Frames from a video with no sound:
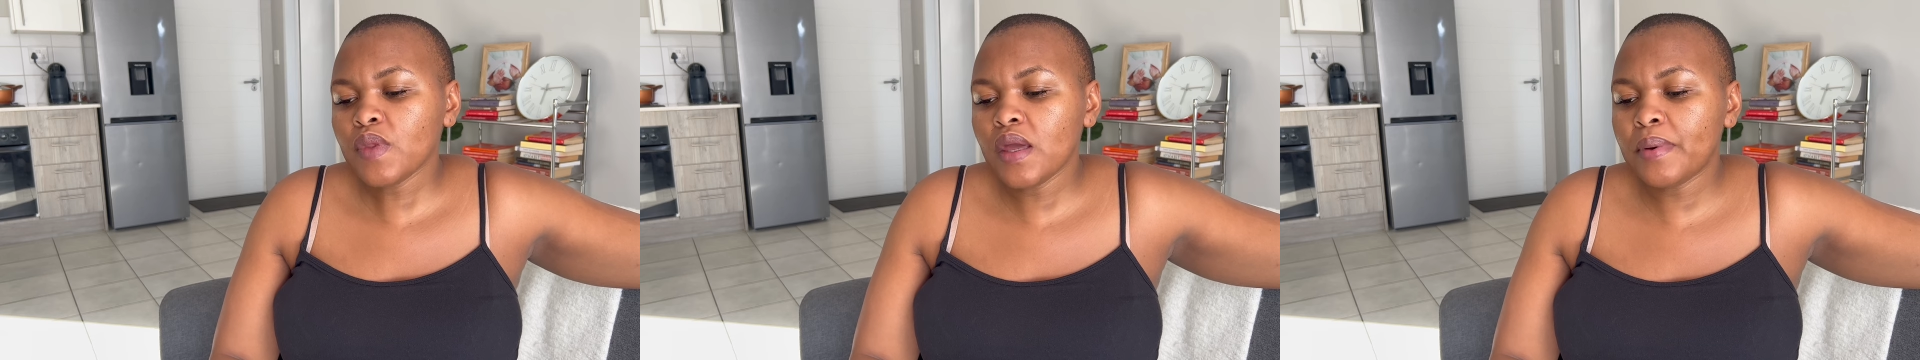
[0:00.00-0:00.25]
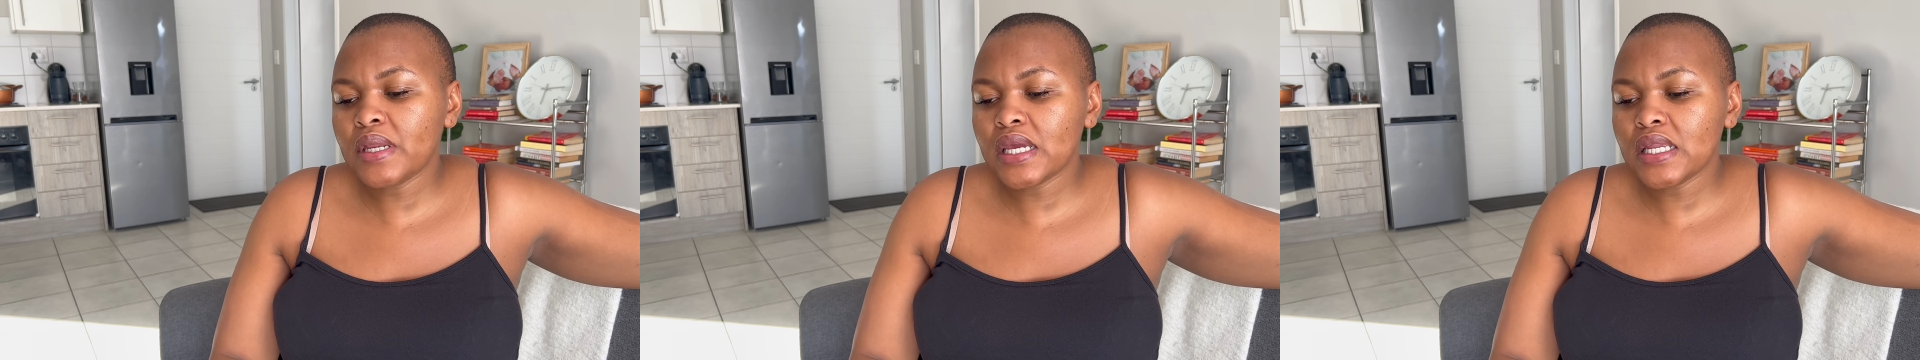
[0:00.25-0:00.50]

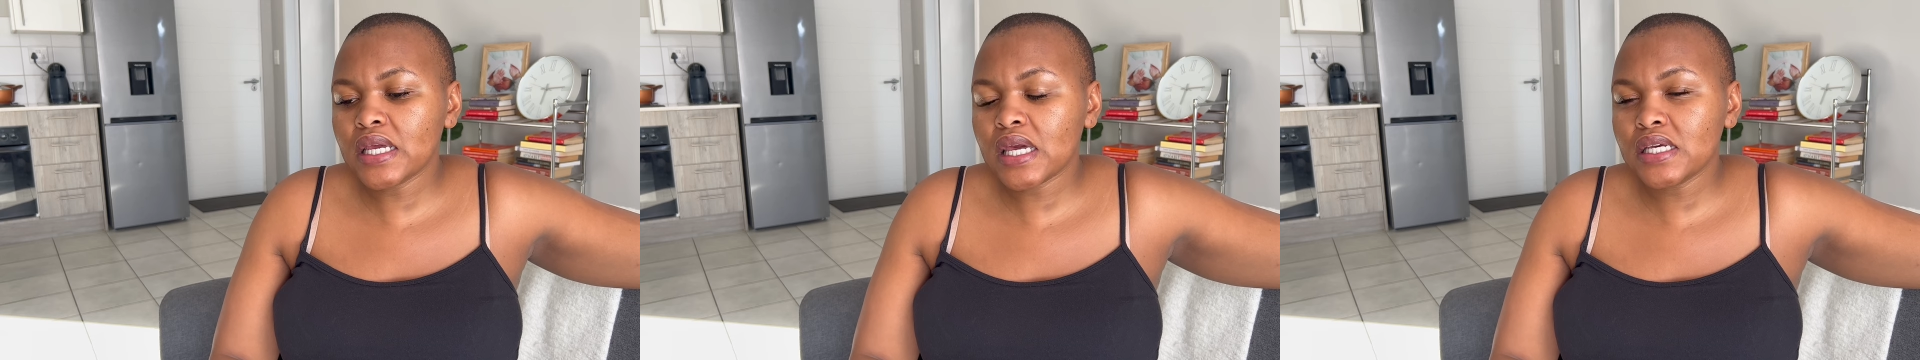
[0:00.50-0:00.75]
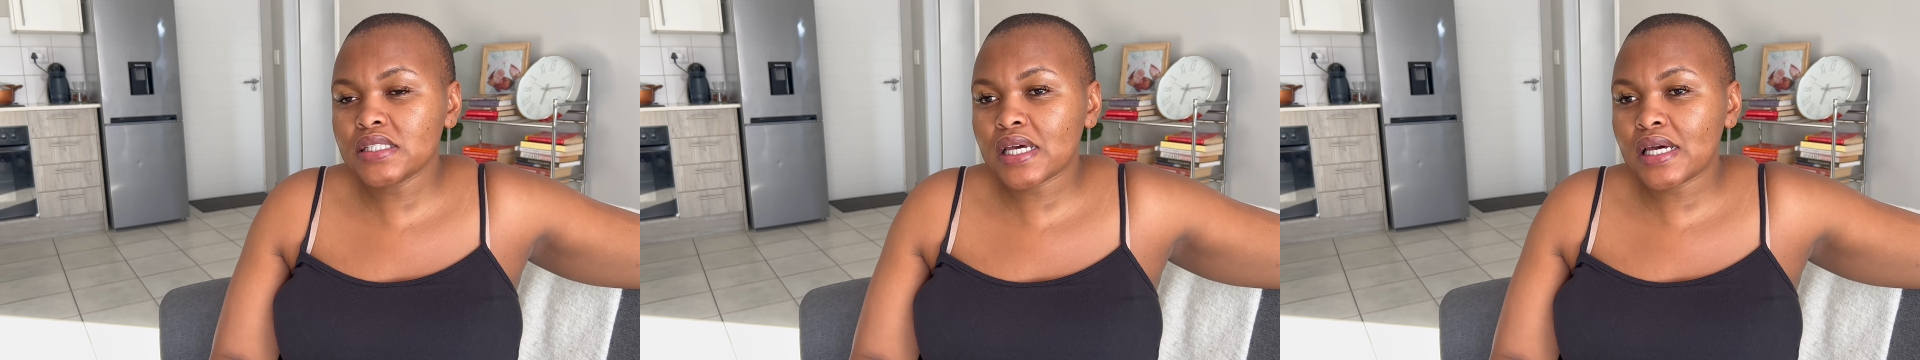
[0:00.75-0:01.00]
But in any
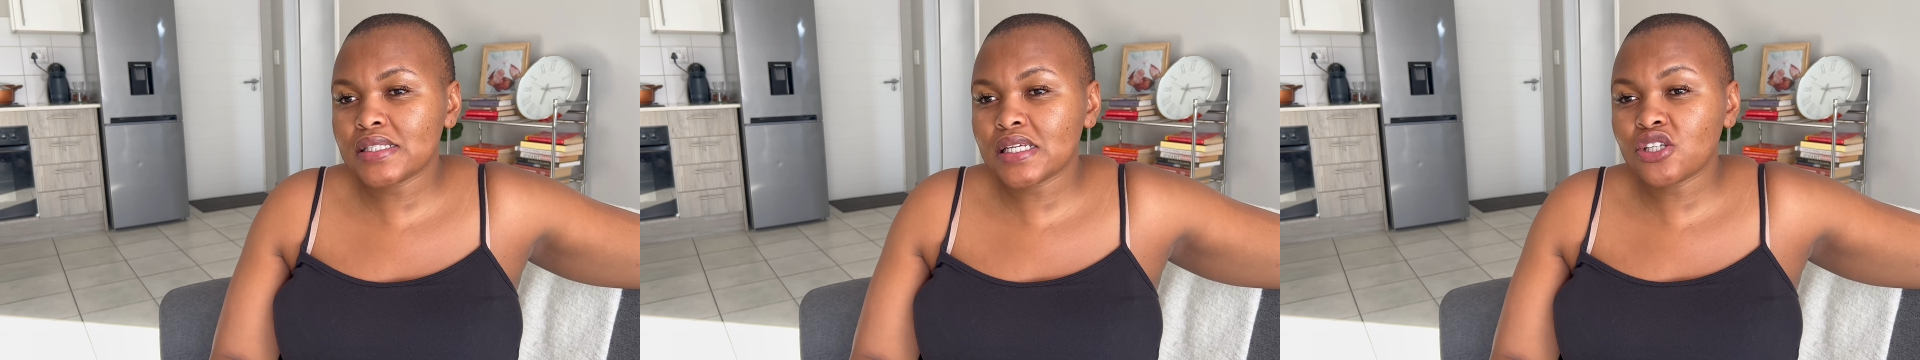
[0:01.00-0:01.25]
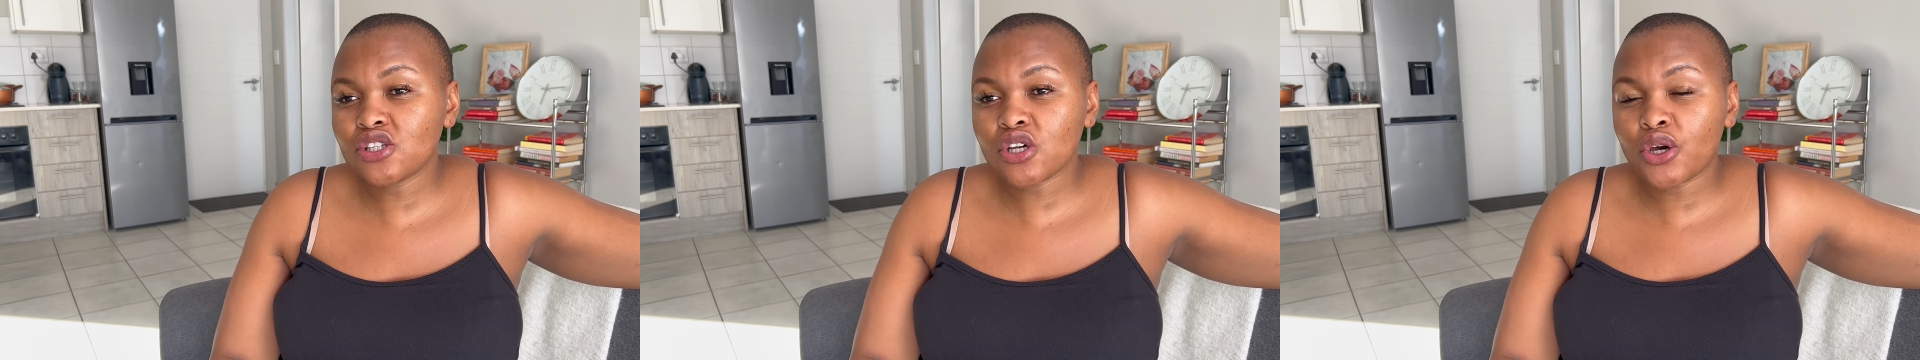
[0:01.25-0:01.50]
case, guys, I
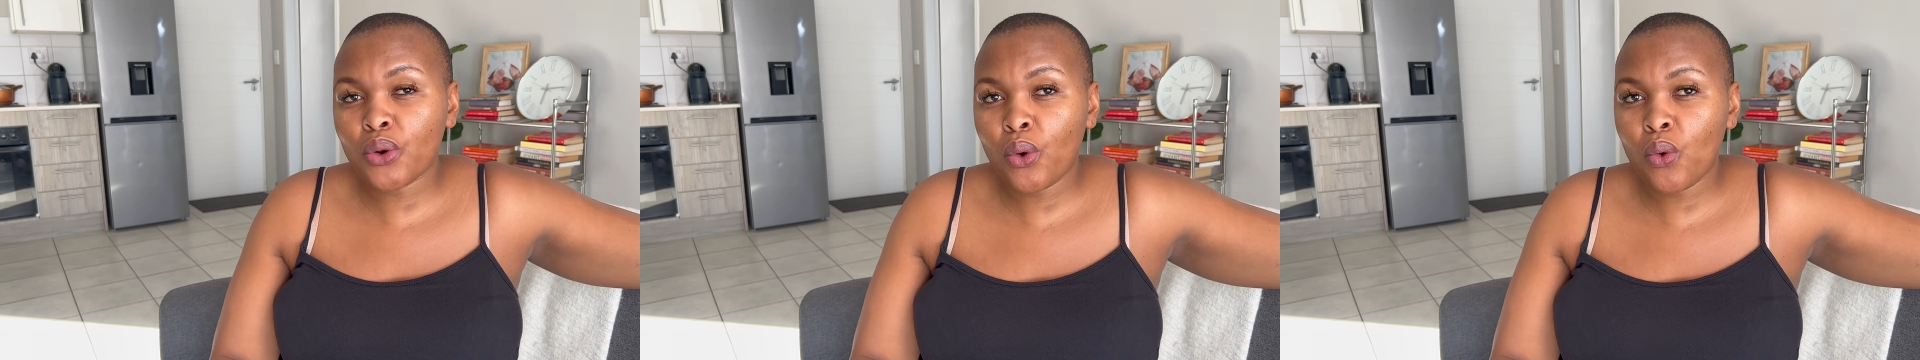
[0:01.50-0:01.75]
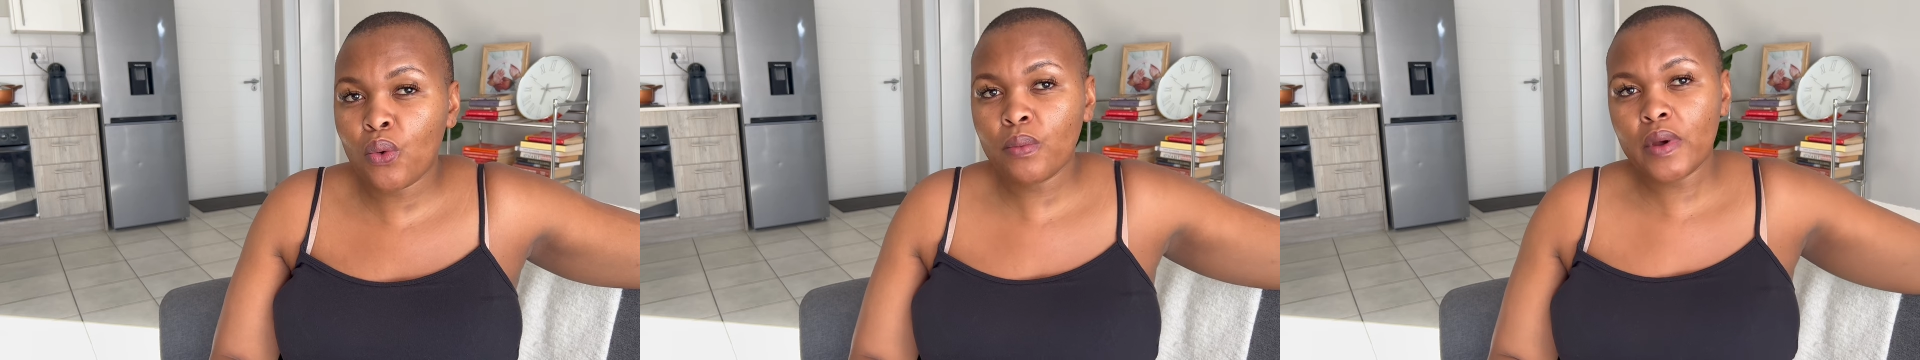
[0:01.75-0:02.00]
just got
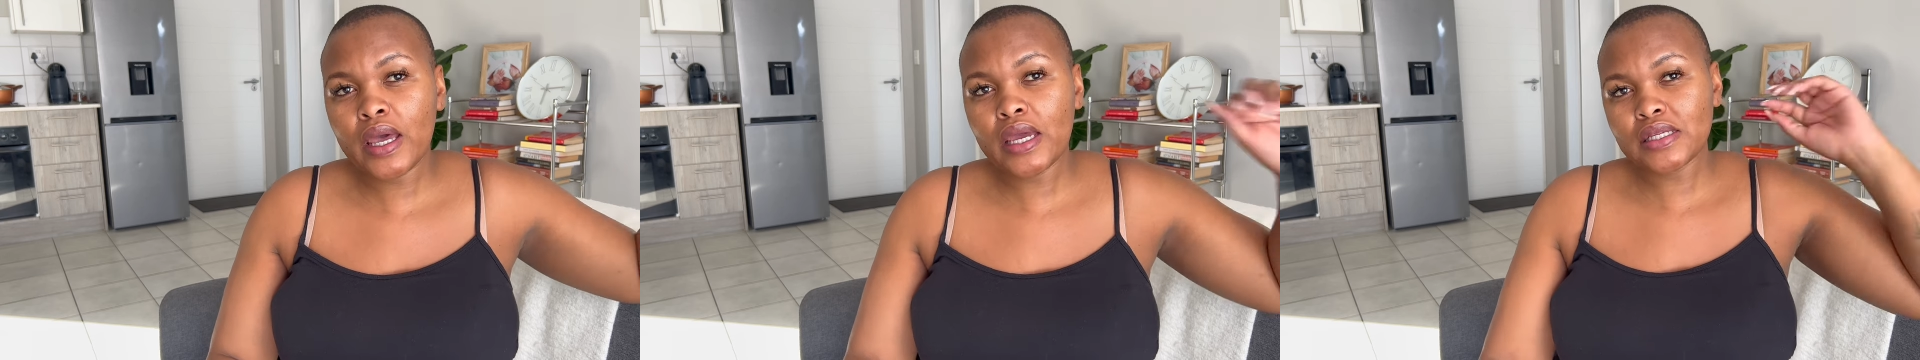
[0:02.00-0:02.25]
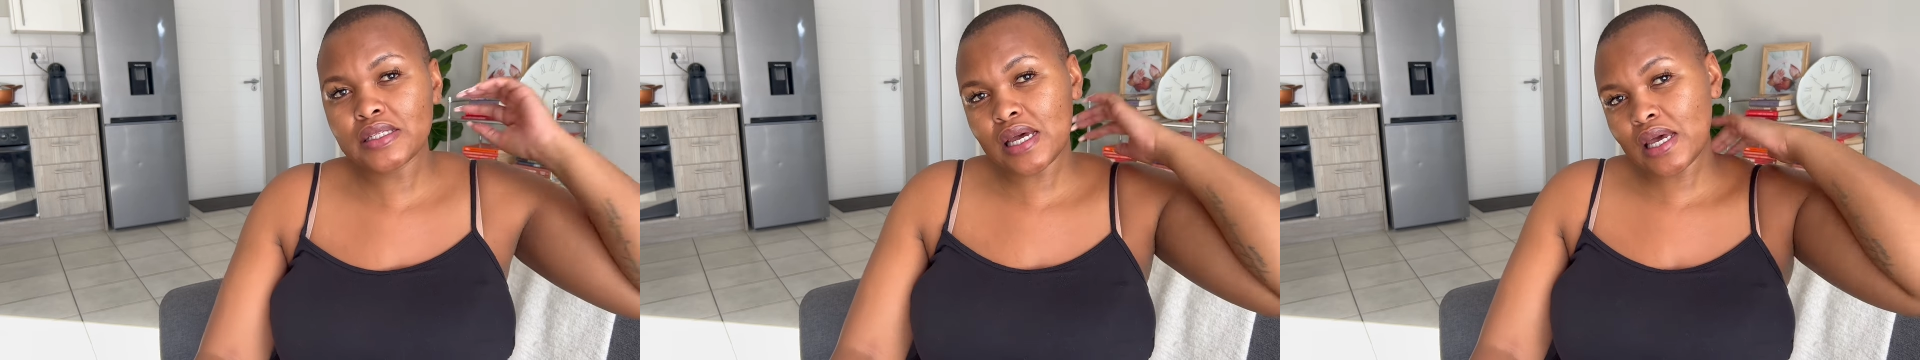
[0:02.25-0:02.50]
home
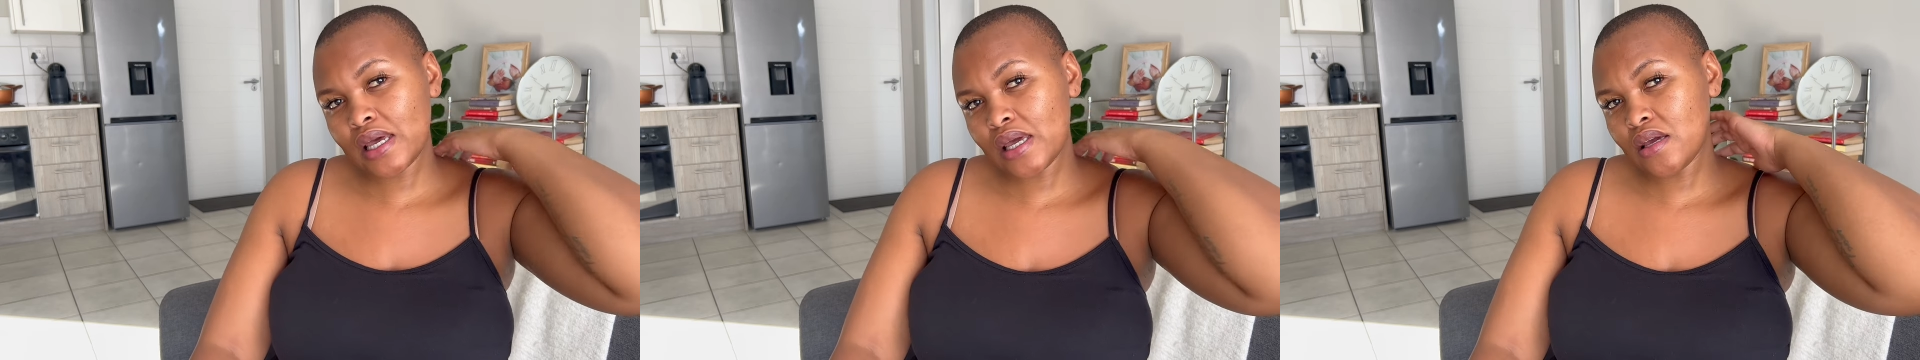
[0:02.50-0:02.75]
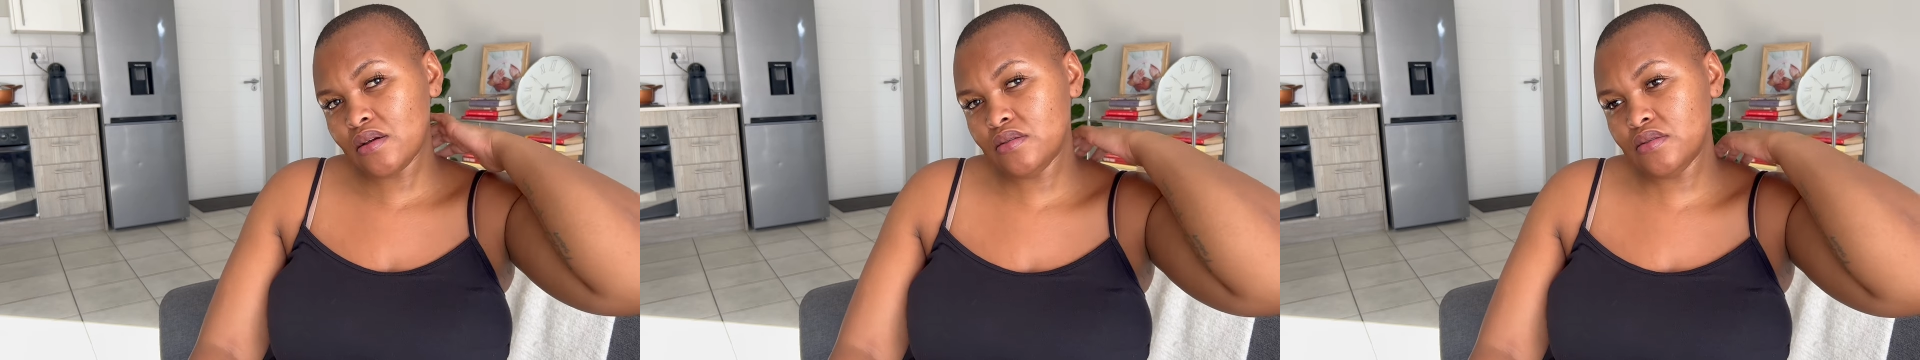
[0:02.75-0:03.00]
and I